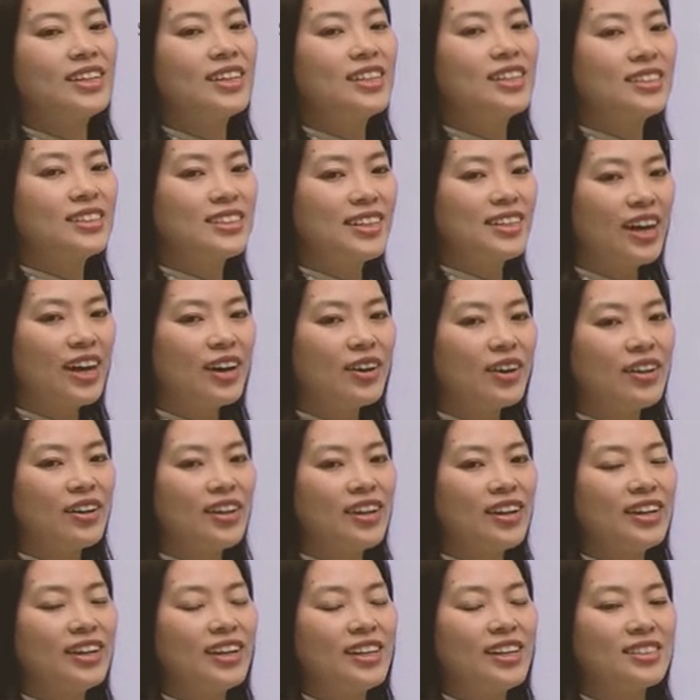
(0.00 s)
Now
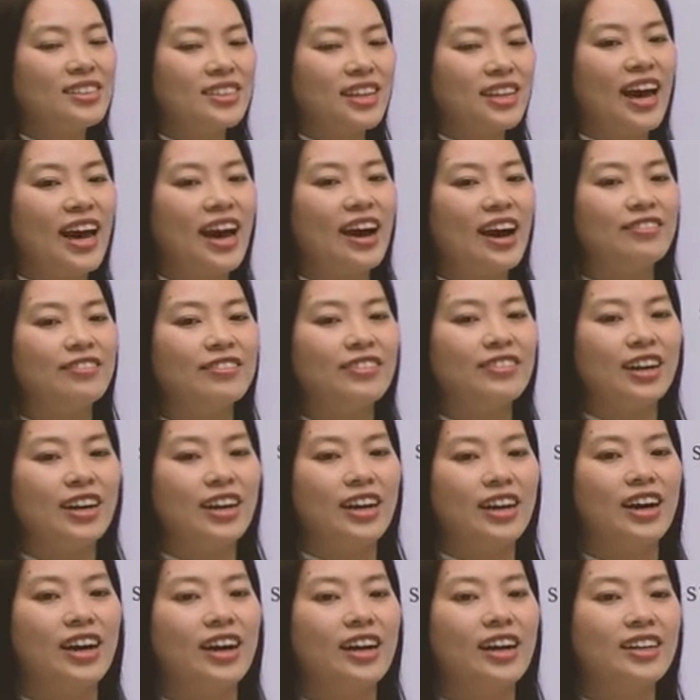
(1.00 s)
let's have a
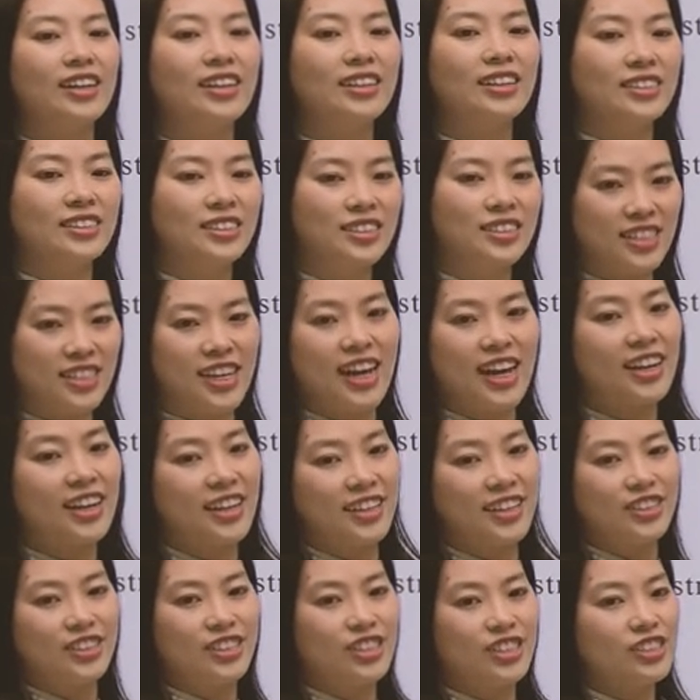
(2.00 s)

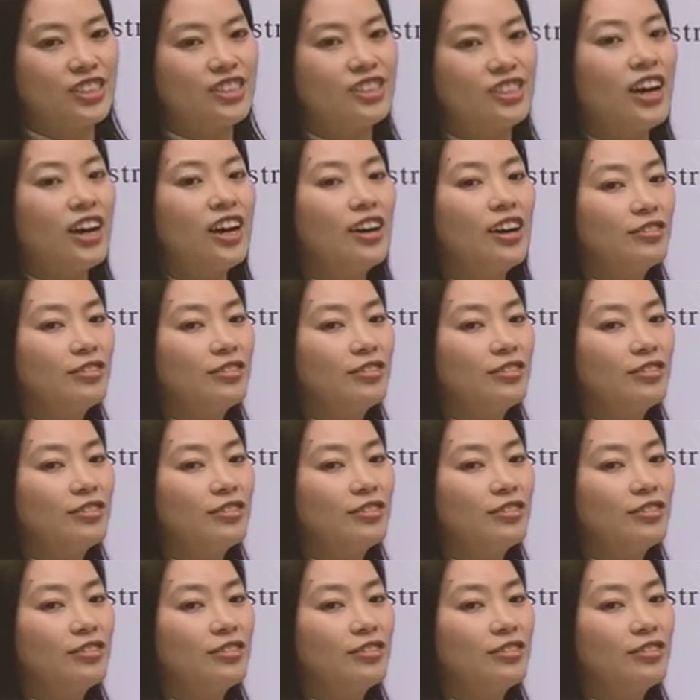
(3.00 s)
challenge of